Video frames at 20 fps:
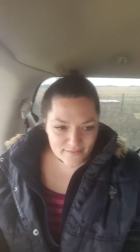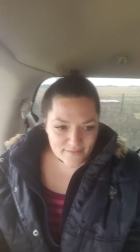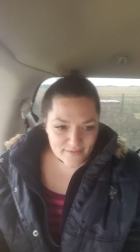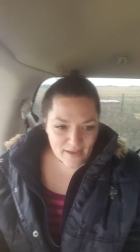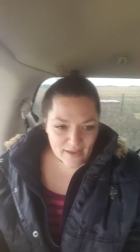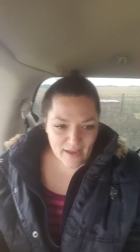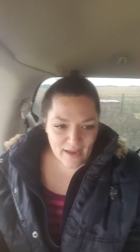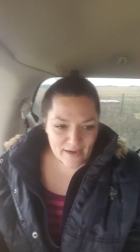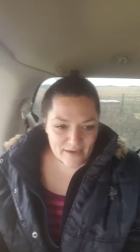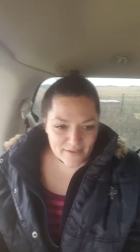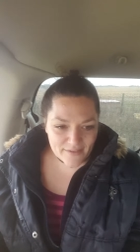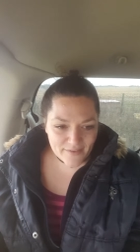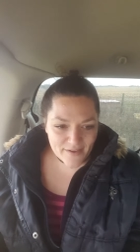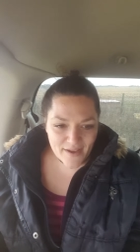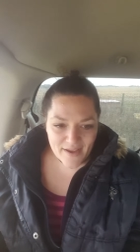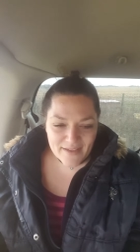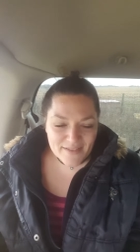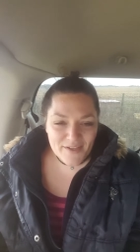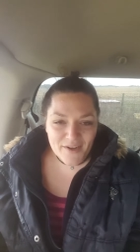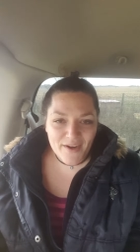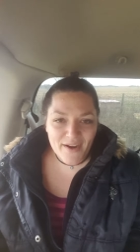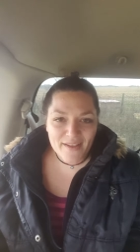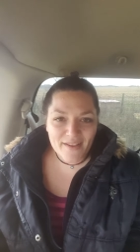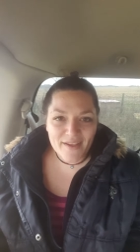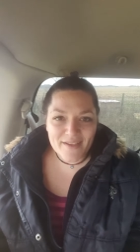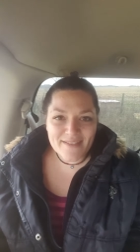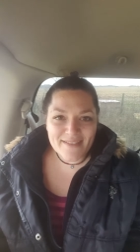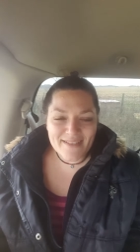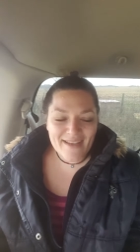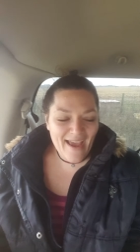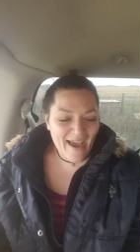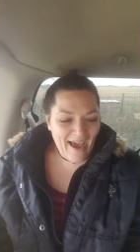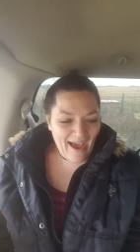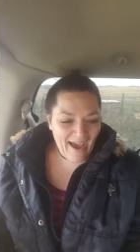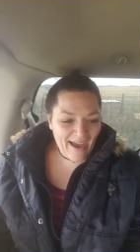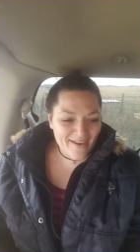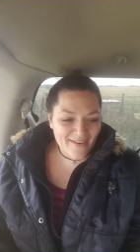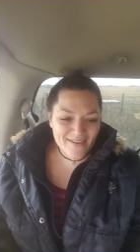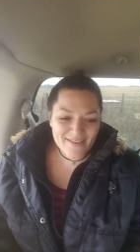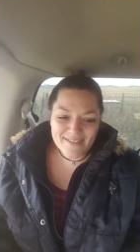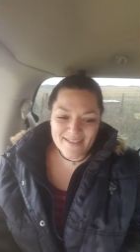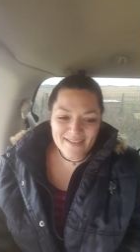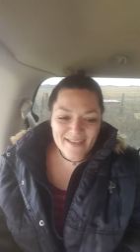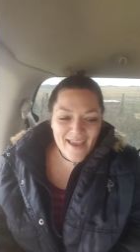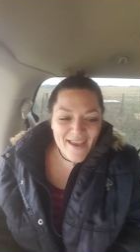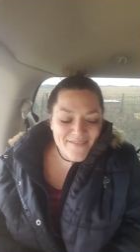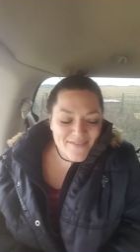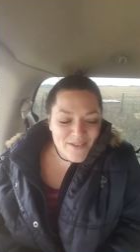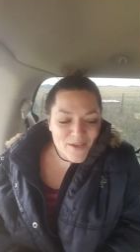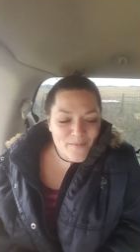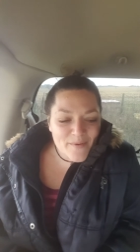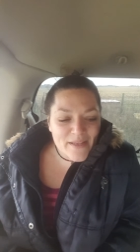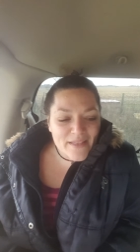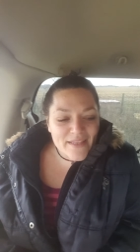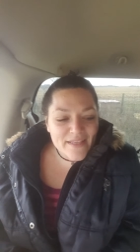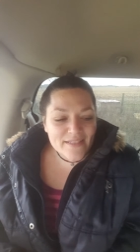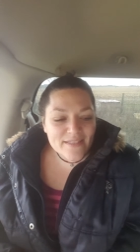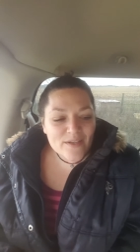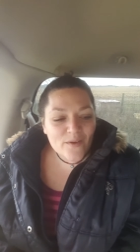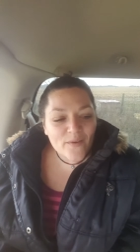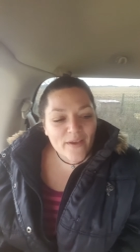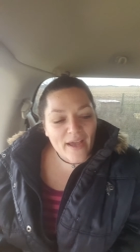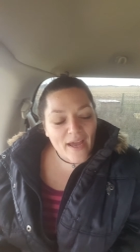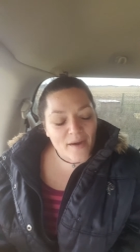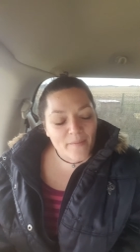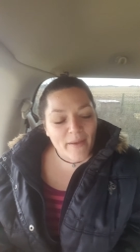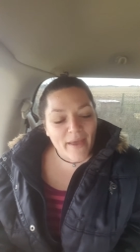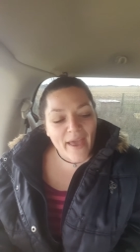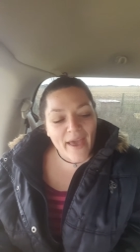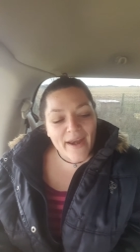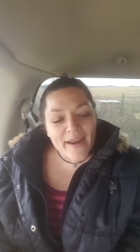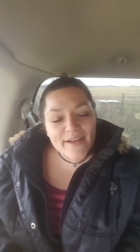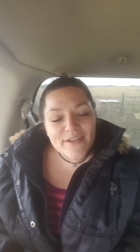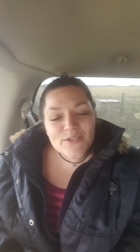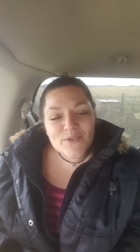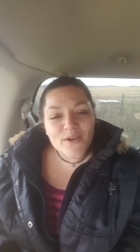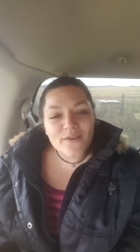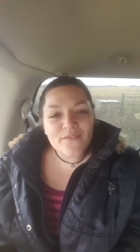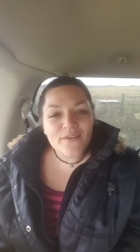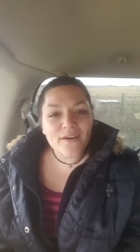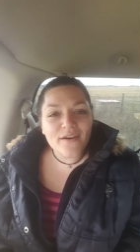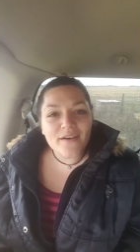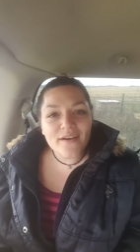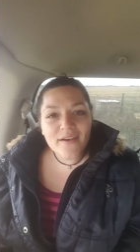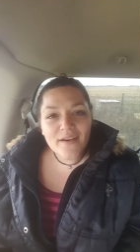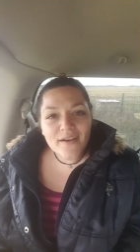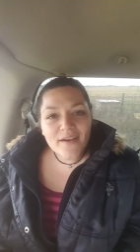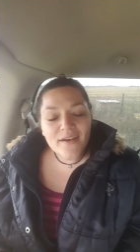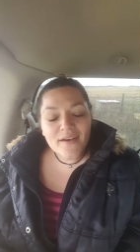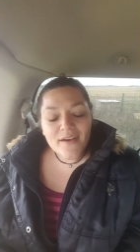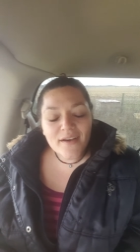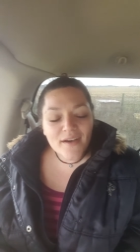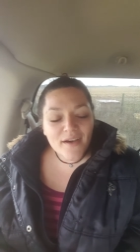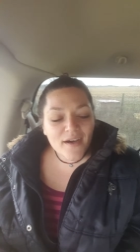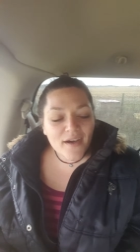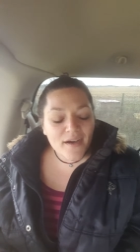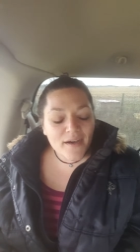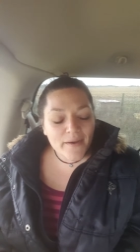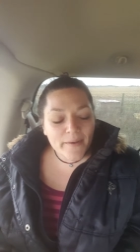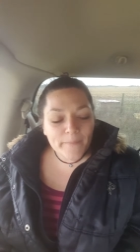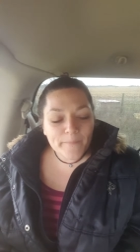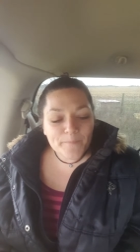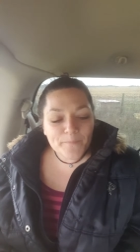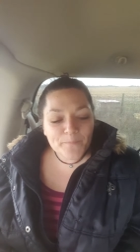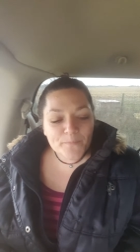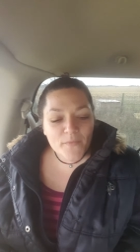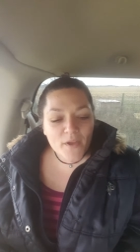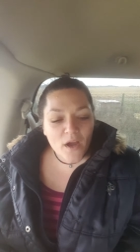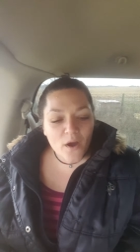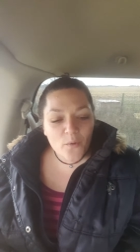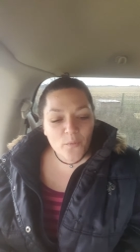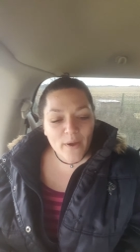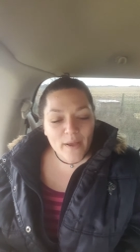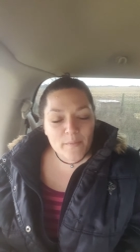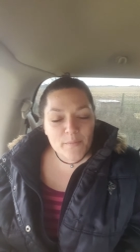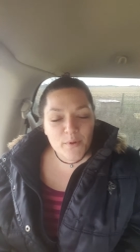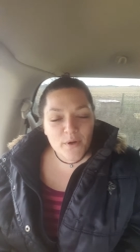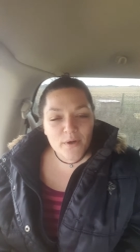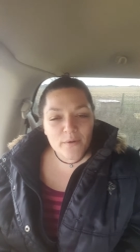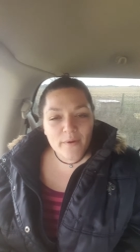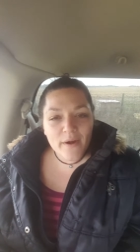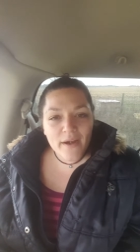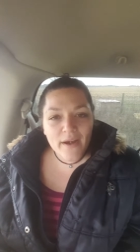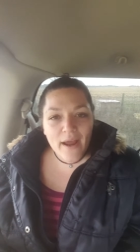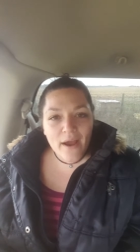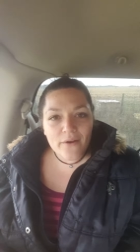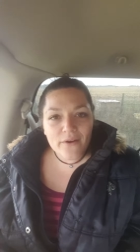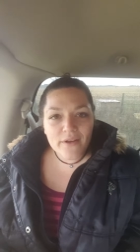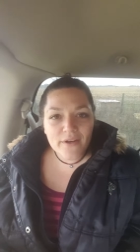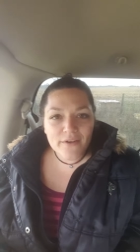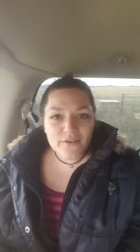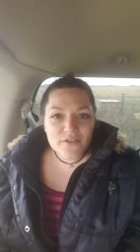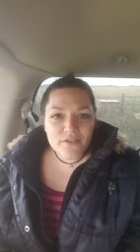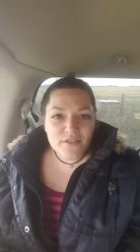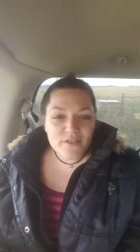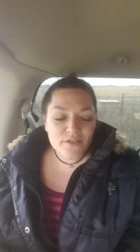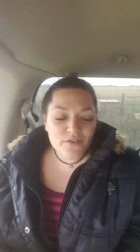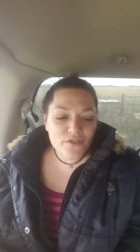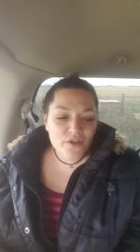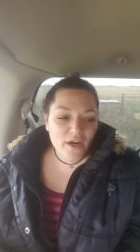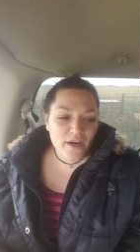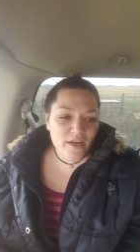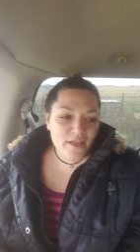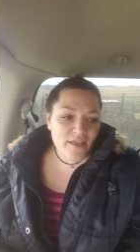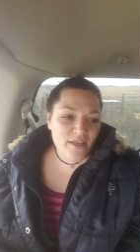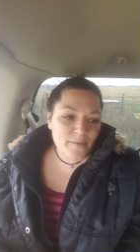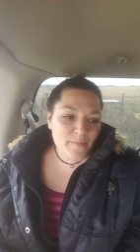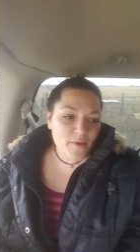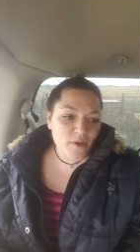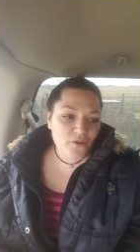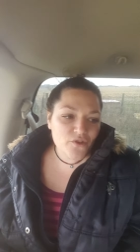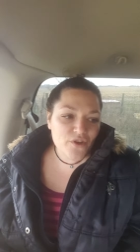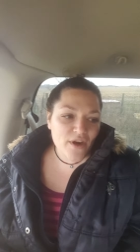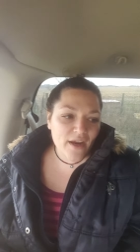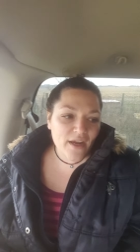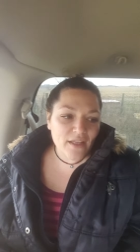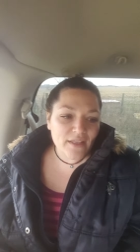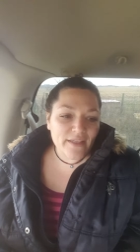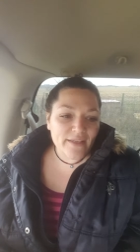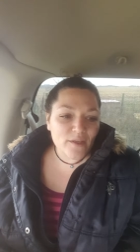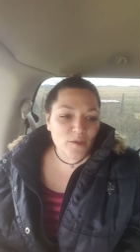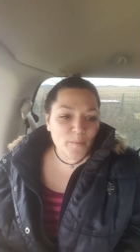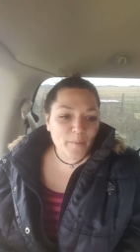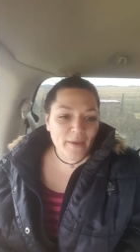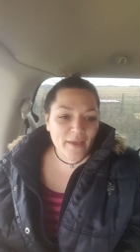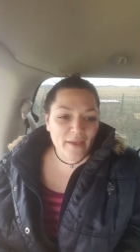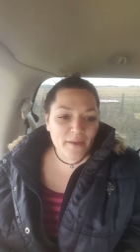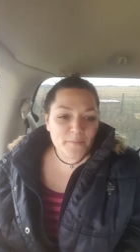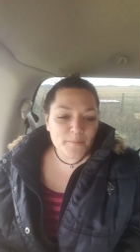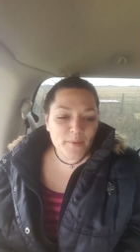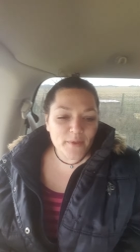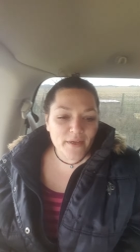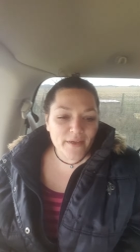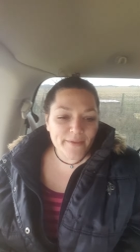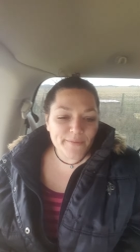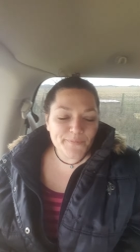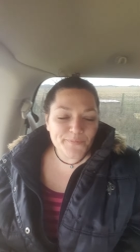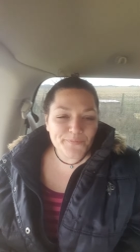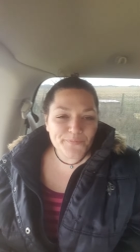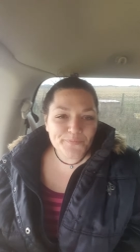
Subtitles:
I kind of, sorry, I lost, I have so many things going on in my head. I do have a whiteboard written out here just to try to keep me on track a little bit, but